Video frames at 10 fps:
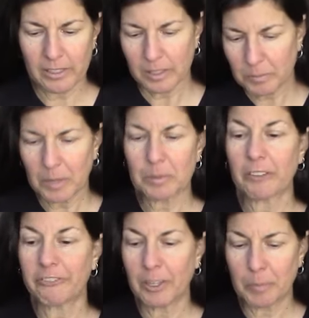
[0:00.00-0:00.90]
Sometimes I'll
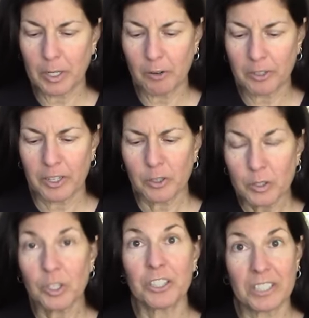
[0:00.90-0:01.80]
flip it over, and you'll
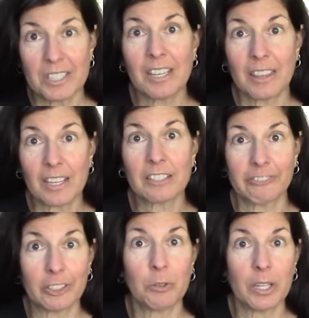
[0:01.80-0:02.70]
start to see things
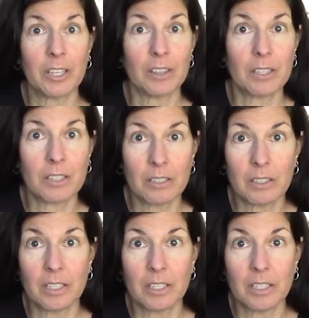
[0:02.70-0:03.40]
floating in the,